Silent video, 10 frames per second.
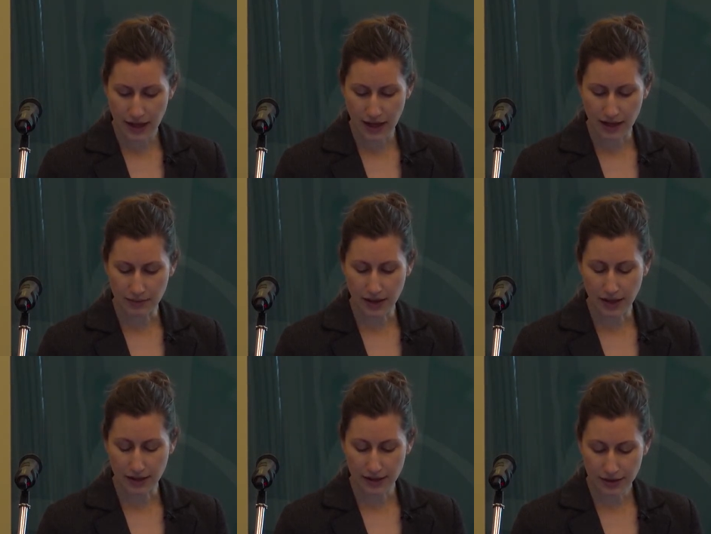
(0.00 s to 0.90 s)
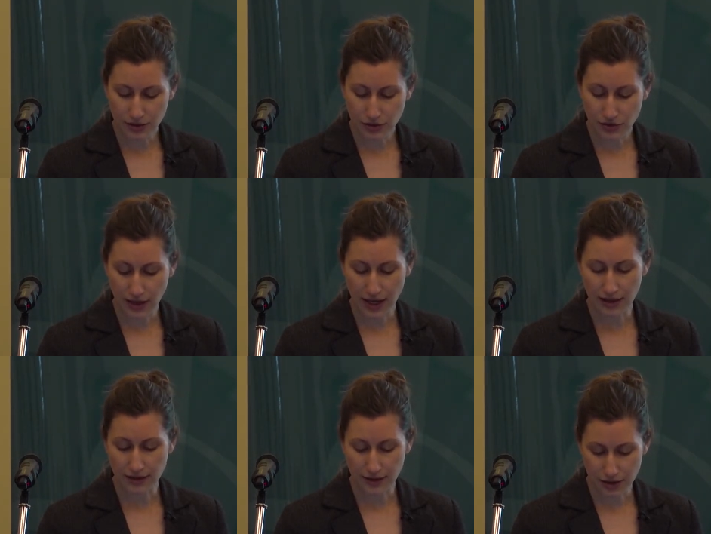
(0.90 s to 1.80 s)
A large clinical
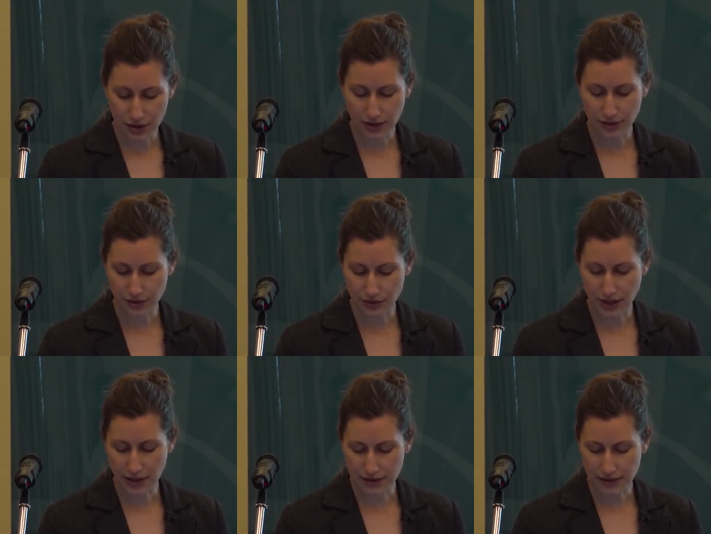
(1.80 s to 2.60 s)
trial